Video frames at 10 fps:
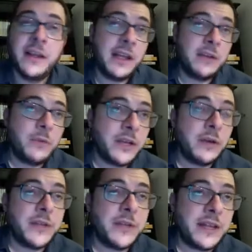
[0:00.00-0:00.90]
And we
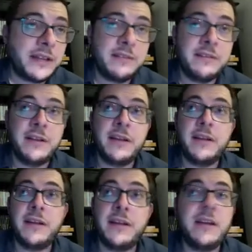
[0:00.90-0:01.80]
know that uh,
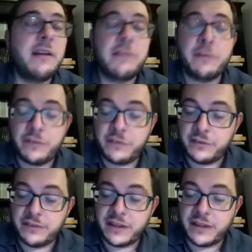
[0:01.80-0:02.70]
in an artificial
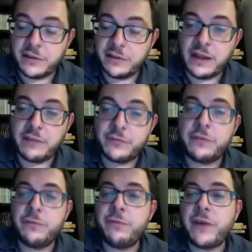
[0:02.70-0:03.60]
cycle, after
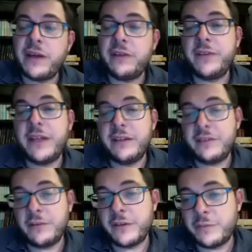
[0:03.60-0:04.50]
five days
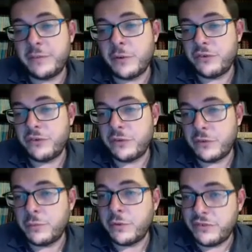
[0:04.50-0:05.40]
of exposure to
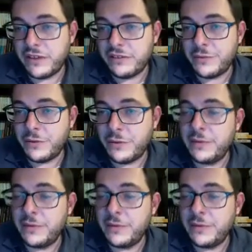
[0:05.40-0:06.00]
progesterone,